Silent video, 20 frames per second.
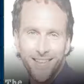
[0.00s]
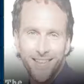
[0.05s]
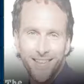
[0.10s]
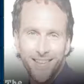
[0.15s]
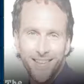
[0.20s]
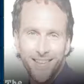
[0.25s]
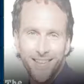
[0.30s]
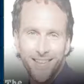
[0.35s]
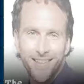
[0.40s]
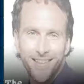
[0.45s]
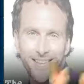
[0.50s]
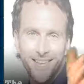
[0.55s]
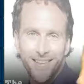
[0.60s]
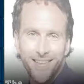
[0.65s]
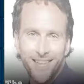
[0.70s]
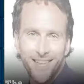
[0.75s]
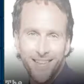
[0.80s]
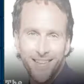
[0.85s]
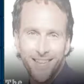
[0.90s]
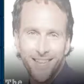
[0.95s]

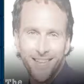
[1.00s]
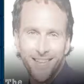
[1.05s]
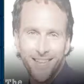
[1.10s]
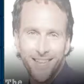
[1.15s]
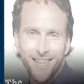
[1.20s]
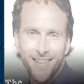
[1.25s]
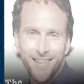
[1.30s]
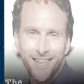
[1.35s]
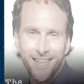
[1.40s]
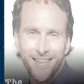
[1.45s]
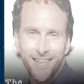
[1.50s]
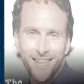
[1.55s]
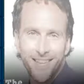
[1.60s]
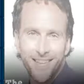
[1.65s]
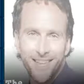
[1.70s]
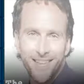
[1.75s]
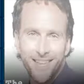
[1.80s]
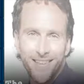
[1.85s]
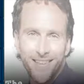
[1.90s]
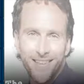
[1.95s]

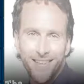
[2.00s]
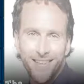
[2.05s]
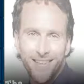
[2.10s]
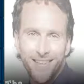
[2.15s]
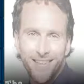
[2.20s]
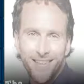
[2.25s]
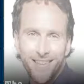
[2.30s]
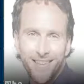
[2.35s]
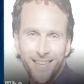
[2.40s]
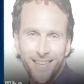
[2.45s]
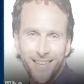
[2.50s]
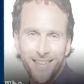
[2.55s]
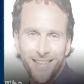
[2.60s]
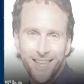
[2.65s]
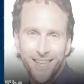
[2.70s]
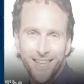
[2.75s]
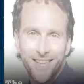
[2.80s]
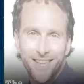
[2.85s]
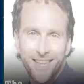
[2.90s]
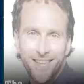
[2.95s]

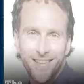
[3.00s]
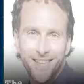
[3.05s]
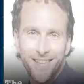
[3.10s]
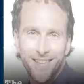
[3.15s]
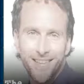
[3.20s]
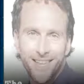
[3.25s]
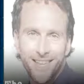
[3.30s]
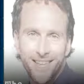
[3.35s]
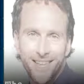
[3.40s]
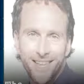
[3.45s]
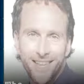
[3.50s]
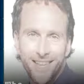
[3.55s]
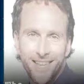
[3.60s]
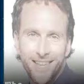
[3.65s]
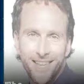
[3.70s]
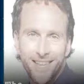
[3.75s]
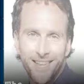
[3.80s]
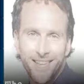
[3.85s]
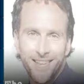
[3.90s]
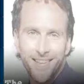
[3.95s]

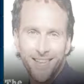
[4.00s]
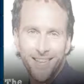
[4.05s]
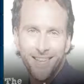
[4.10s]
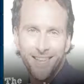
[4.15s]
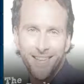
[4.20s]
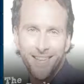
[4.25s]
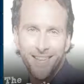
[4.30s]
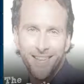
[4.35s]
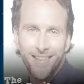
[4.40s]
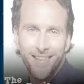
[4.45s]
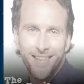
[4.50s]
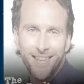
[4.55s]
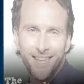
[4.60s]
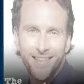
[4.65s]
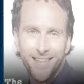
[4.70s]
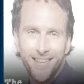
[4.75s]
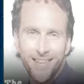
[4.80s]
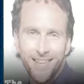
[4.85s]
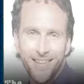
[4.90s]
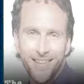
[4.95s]

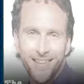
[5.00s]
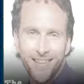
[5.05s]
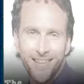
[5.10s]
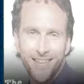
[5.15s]
(not speaking)